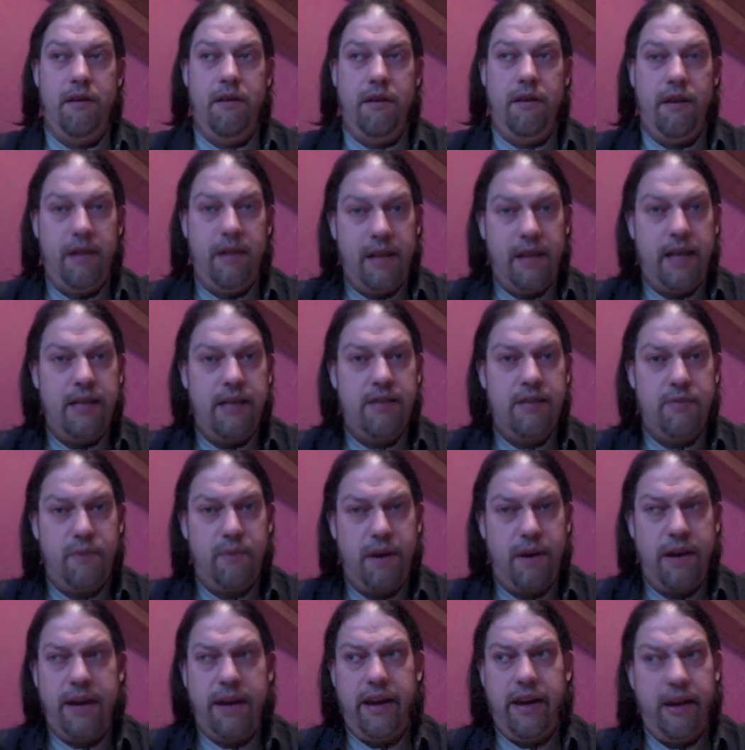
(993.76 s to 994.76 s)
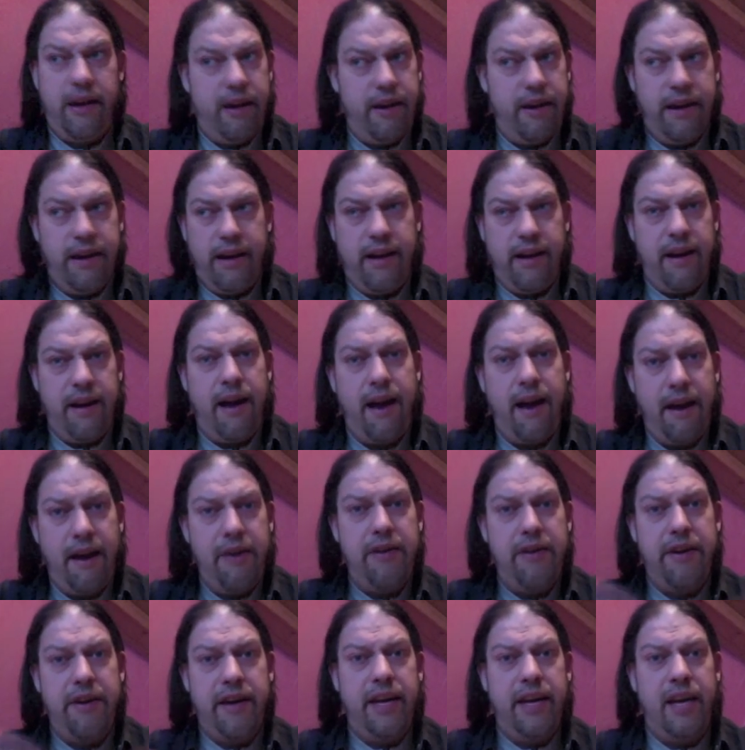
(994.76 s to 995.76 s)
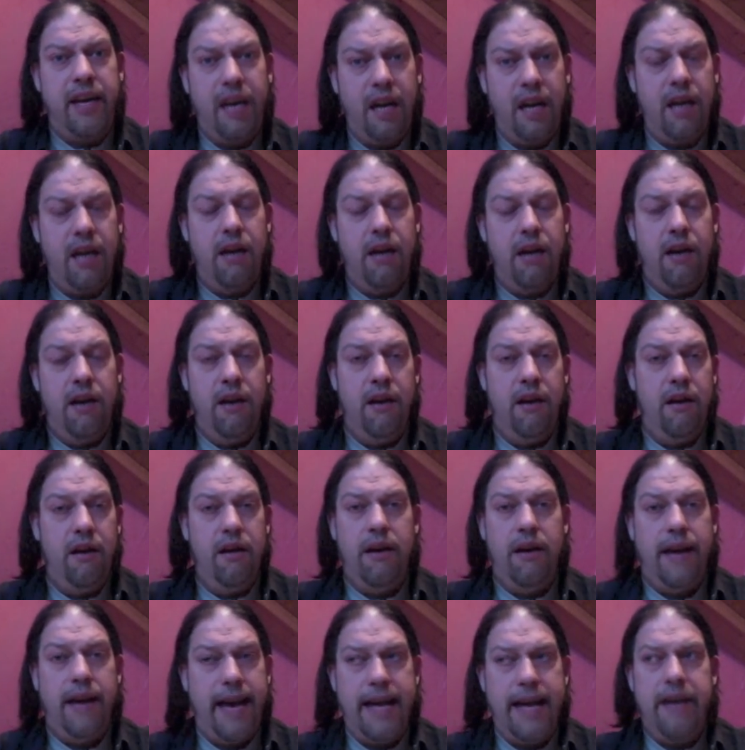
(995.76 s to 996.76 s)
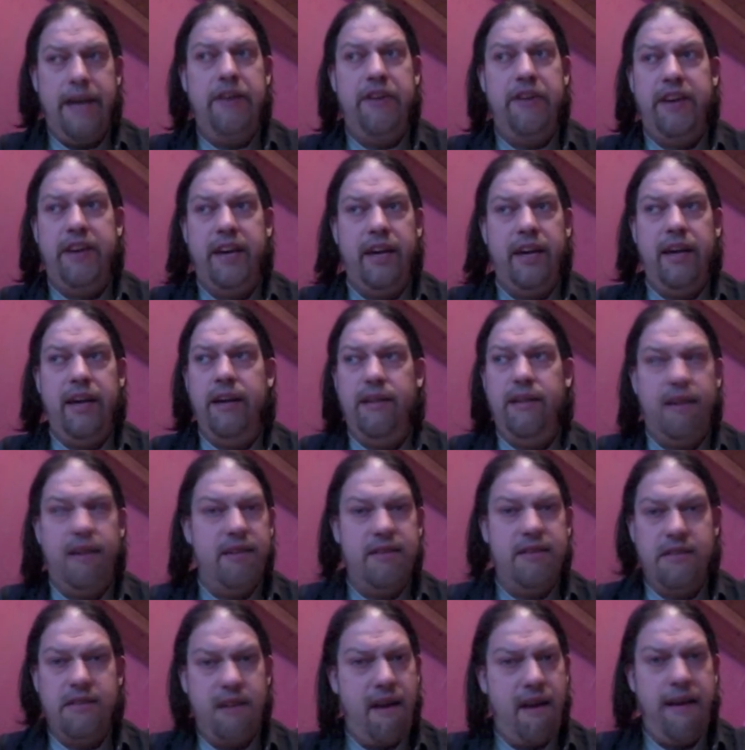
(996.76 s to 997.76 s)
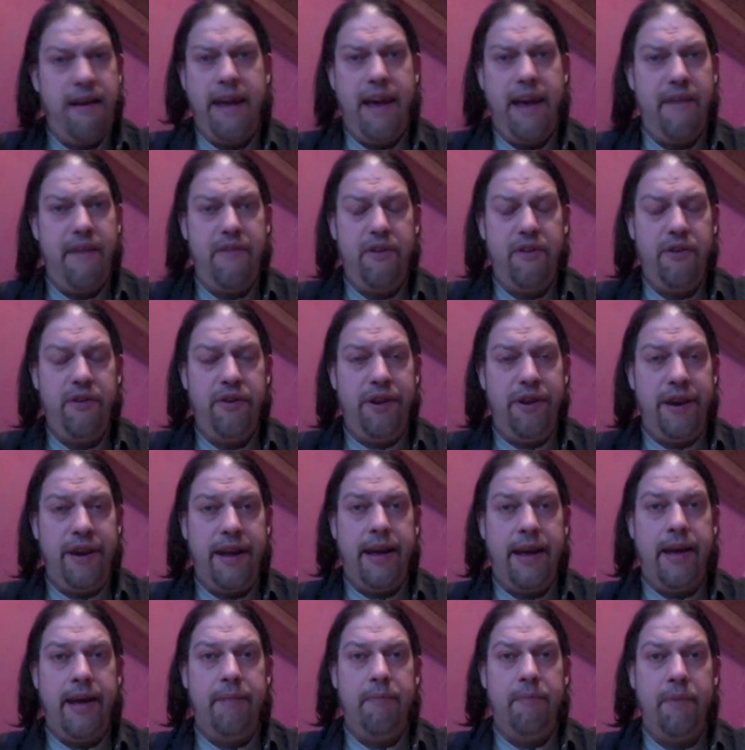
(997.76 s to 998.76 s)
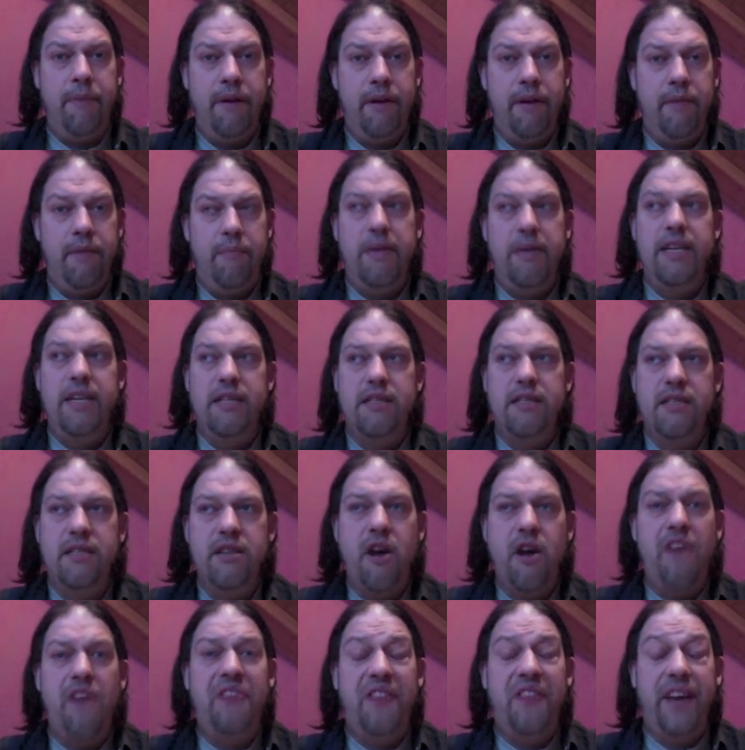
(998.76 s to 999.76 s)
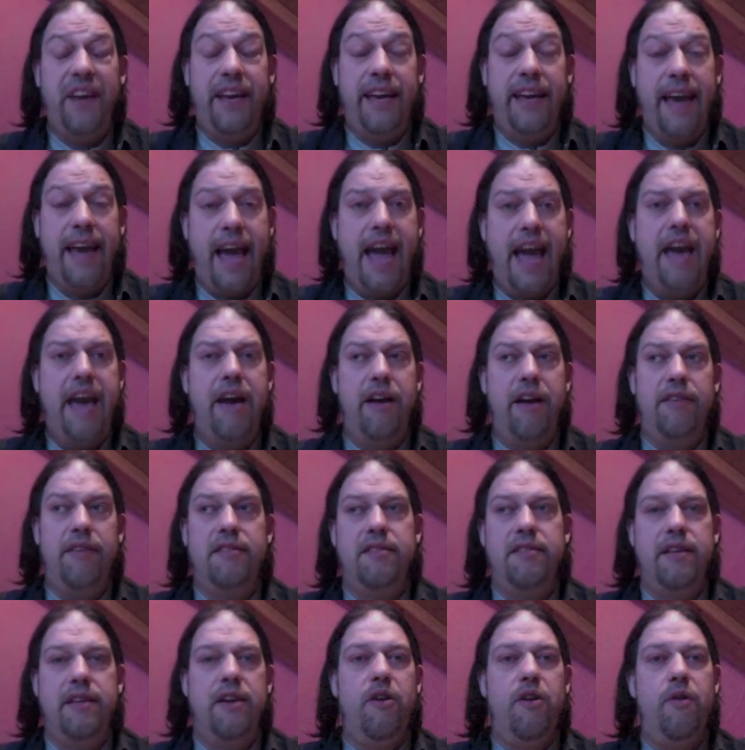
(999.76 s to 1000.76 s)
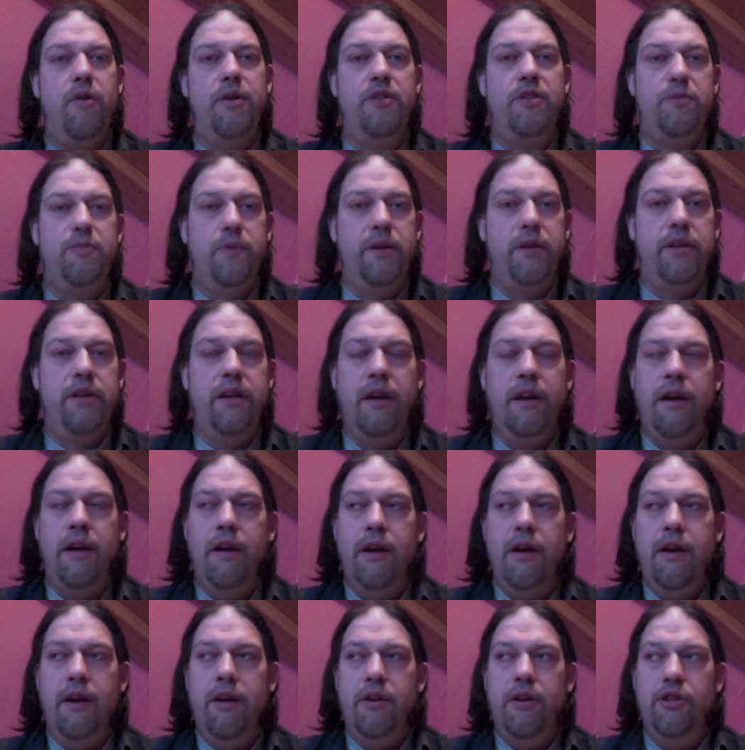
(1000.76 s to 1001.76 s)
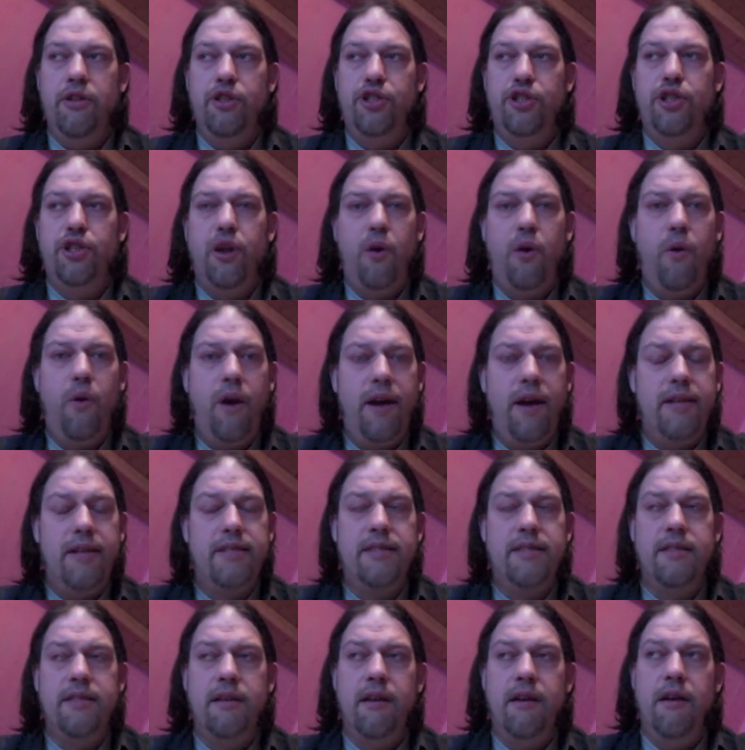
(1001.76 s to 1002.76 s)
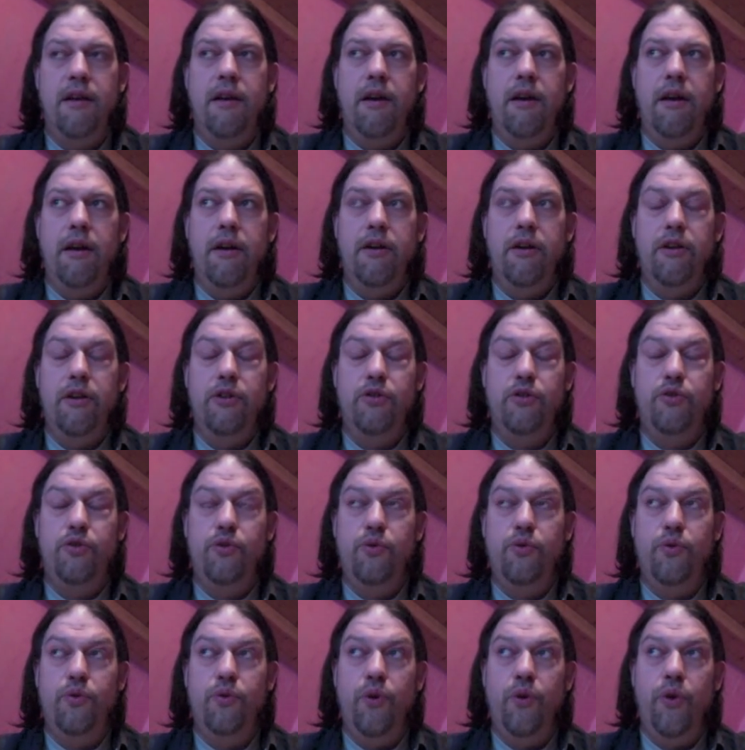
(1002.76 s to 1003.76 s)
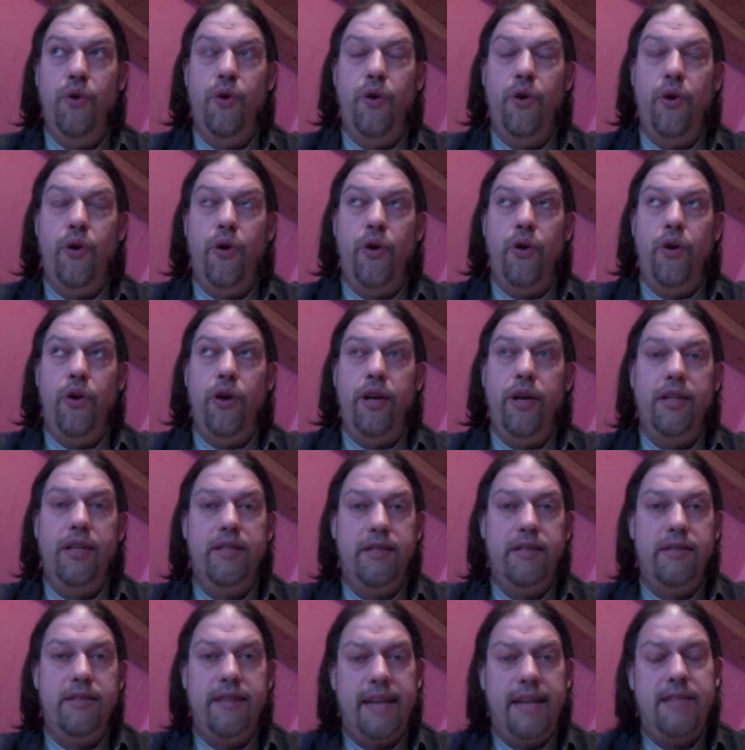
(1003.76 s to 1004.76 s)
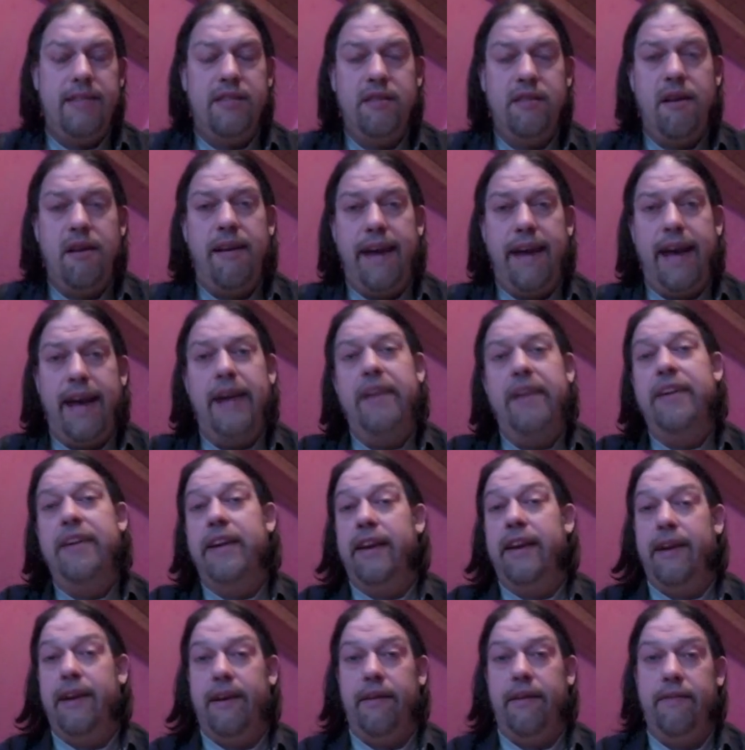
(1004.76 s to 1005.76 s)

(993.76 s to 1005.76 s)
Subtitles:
And that's why in hierarchy, anarchy does not have a good name, but it's not the chaos they always want to show us to. That's not anarchy.